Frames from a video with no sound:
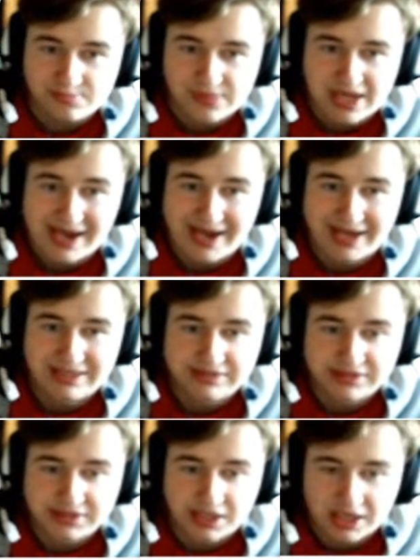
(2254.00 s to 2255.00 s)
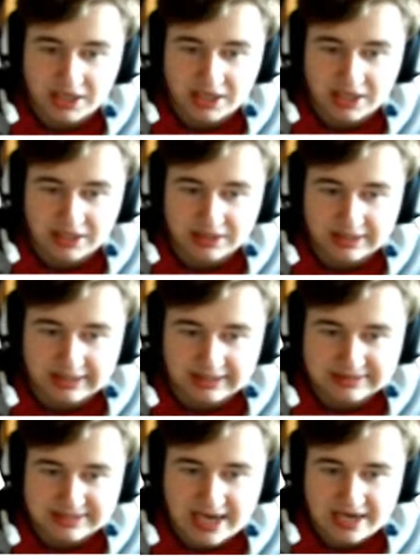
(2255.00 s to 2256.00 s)
And
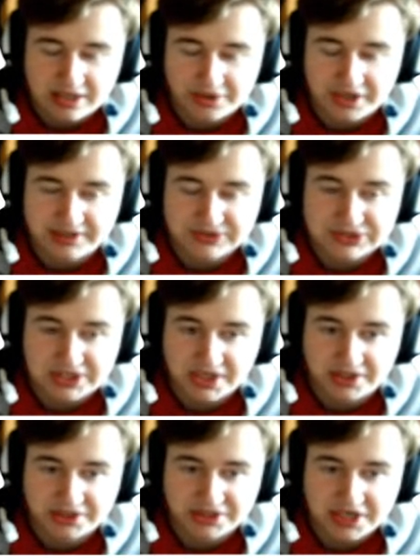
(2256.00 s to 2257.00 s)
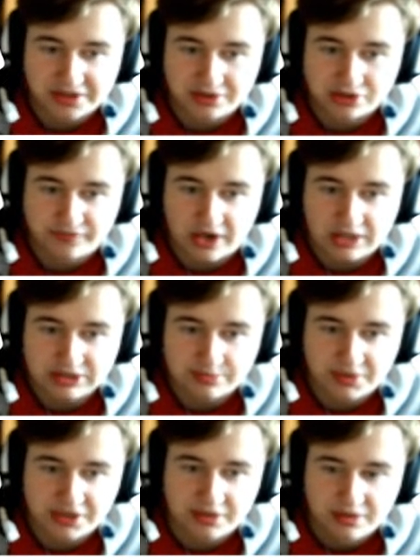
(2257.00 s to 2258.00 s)
then you can see here Diego
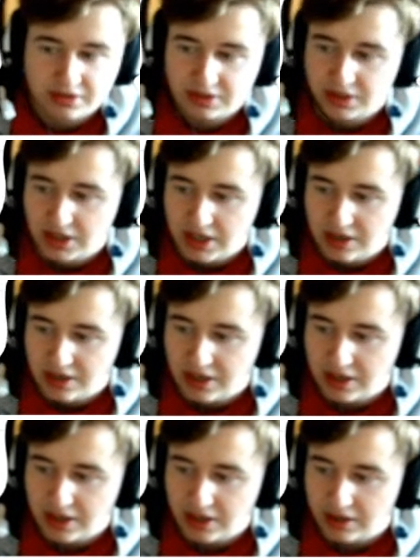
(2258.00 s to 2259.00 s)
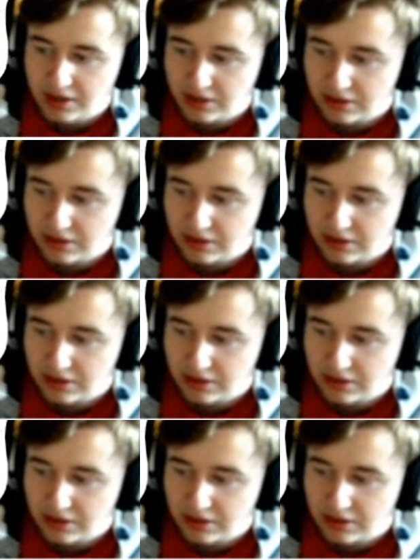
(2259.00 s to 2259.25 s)
Schwartzman and